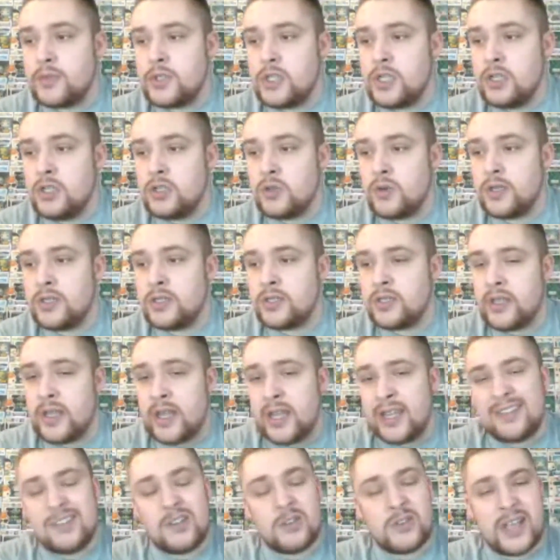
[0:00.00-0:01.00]
She enjoys
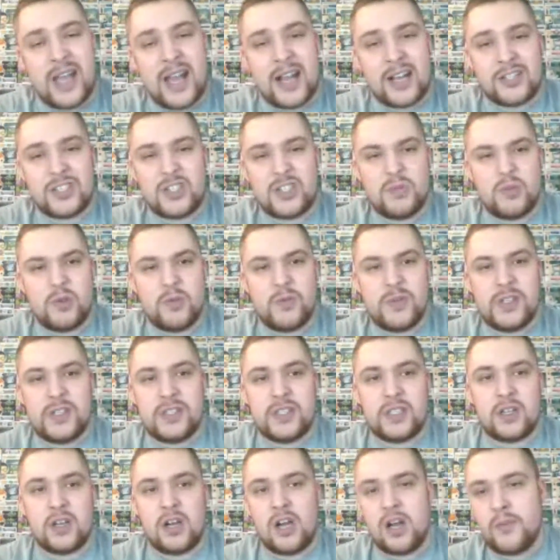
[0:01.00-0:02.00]
like those action
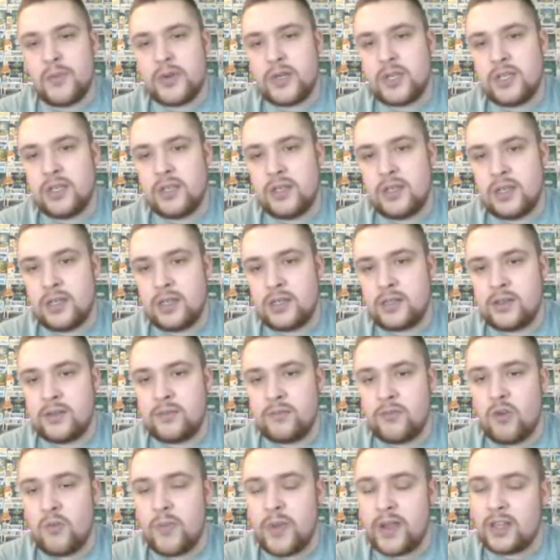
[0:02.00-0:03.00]
movies and comedy and
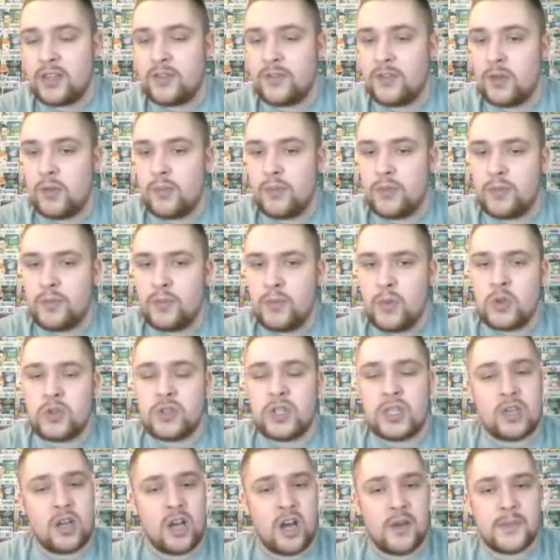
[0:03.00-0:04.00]
romance films,
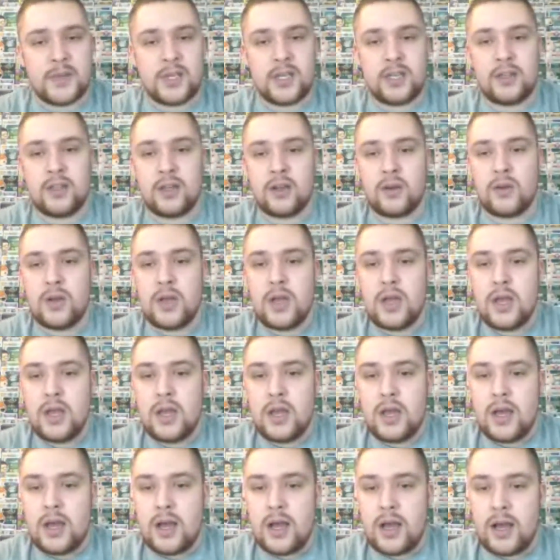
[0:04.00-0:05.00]
mostly comedy though.
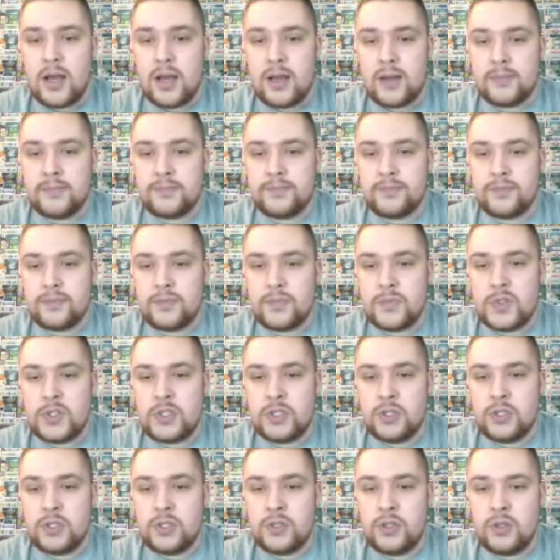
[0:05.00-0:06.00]

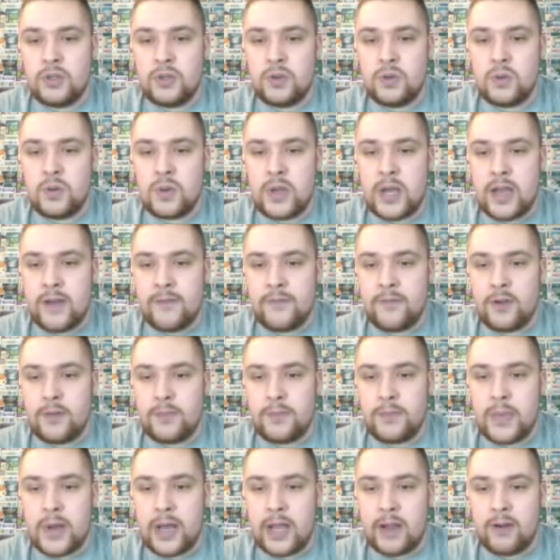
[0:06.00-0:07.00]
Do you ever
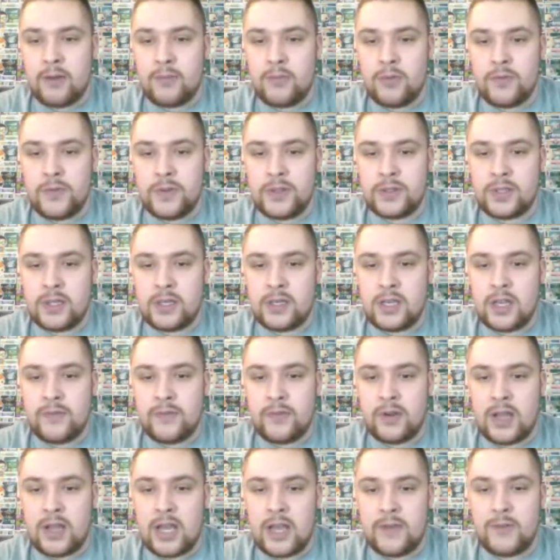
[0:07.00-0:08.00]
pirate movies? I
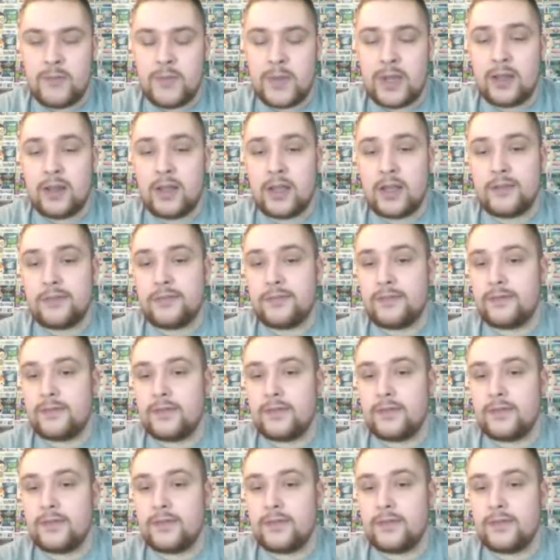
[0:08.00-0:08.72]
never have in my life.